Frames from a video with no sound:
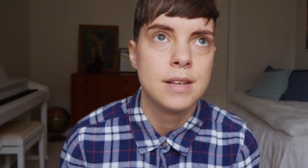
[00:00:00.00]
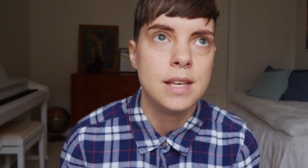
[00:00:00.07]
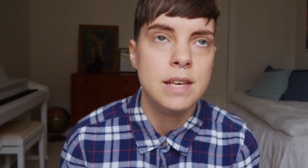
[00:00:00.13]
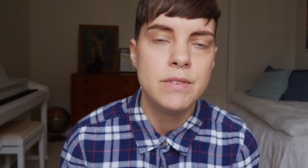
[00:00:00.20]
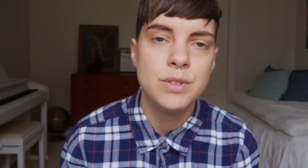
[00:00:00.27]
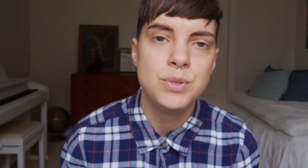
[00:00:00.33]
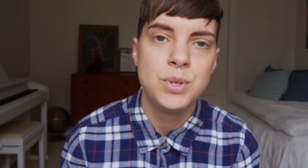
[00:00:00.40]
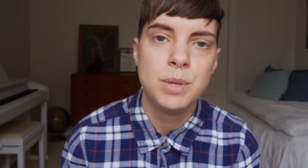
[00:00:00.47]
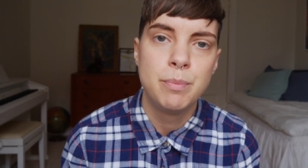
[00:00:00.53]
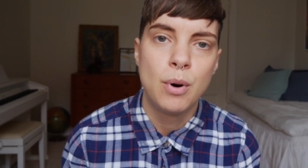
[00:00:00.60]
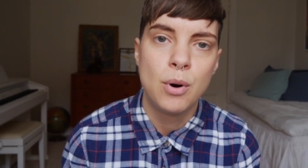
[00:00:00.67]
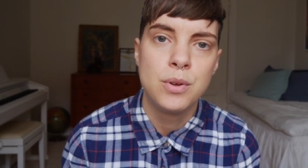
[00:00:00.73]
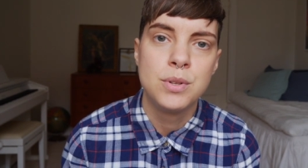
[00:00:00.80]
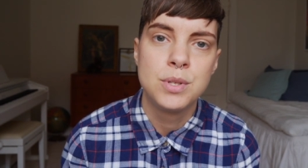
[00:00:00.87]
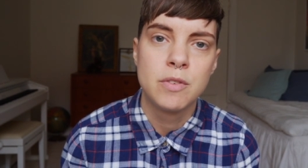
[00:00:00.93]
even to the
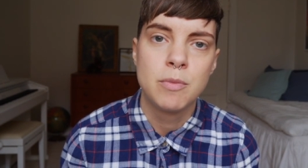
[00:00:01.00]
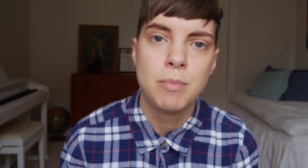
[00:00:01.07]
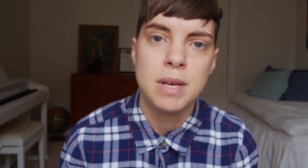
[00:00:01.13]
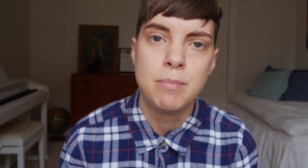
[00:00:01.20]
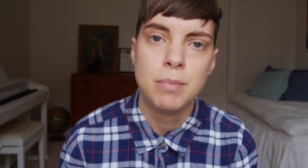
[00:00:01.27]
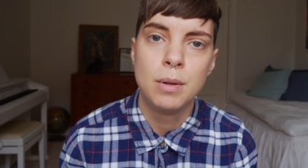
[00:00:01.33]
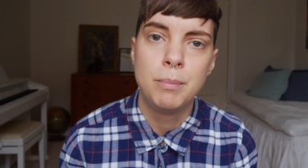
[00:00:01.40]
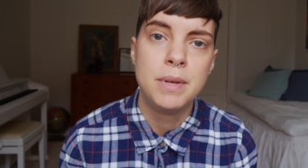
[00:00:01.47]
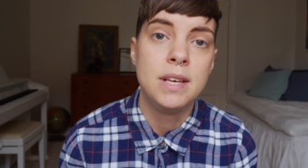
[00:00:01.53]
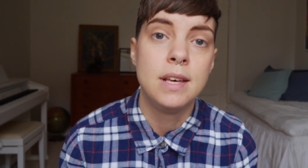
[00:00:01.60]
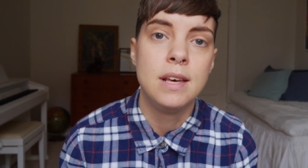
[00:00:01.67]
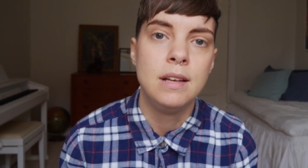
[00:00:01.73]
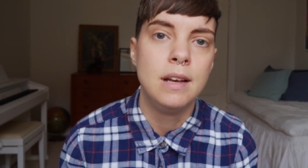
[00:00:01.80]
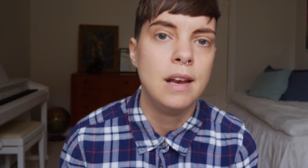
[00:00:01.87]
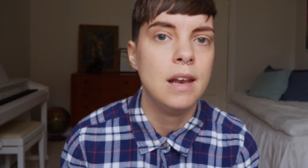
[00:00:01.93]
point of people being
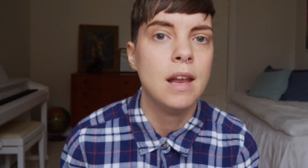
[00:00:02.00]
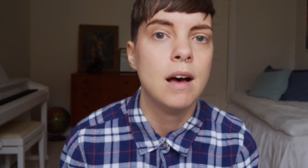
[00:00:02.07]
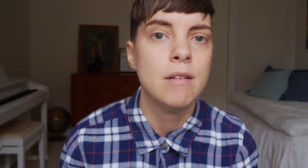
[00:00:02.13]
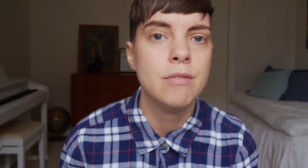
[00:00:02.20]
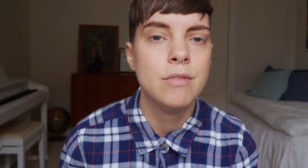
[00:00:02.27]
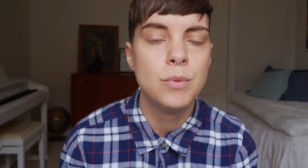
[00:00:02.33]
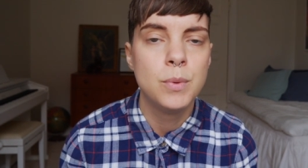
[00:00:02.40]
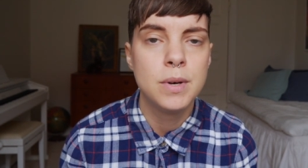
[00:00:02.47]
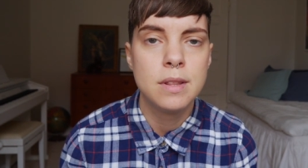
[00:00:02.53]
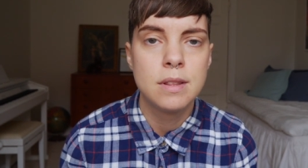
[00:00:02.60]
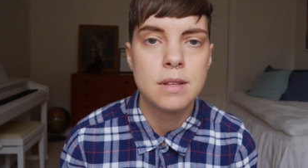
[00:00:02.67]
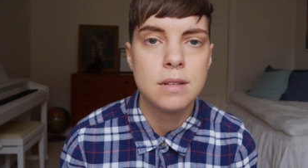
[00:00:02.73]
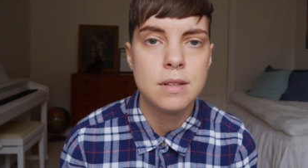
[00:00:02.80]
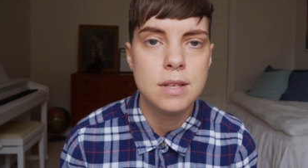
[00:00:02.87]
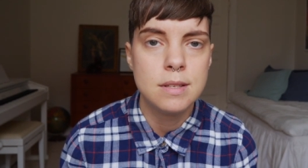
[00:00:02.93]
in love
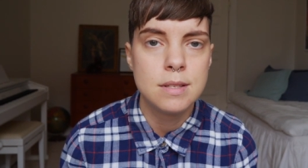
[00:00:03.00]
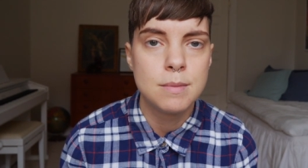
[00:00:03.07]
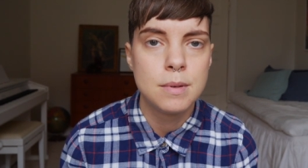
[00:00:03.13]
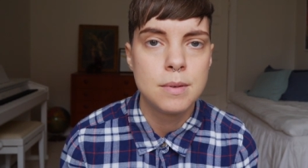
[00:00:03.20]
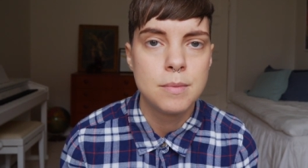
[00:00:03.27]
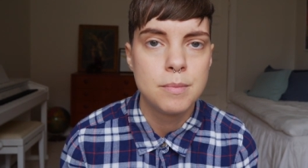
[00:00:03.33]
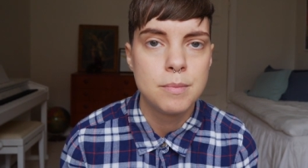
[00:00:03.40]
with these